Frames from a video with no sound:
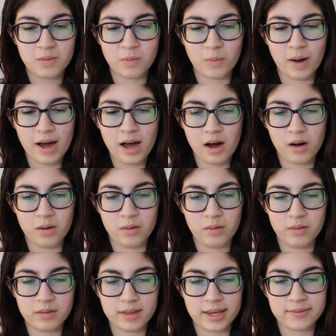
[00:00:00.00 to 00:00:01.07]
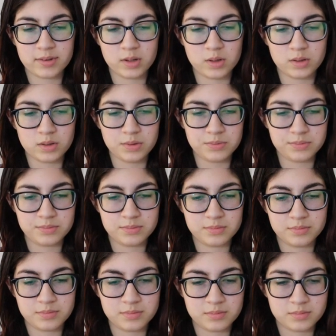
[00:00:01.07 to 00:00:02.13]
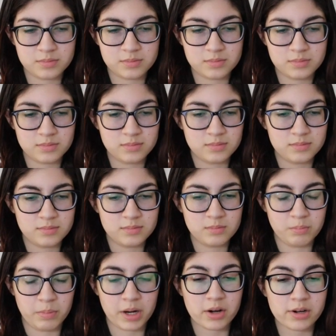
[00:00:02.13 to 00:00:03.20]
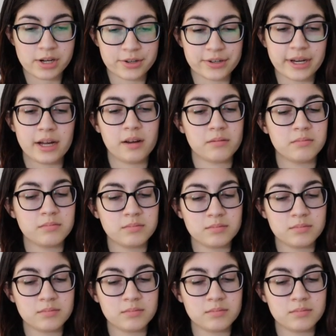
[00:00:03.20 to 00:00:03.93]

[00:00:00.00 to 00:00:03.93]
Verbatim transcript: Wow. They have a whole barrier, yeah.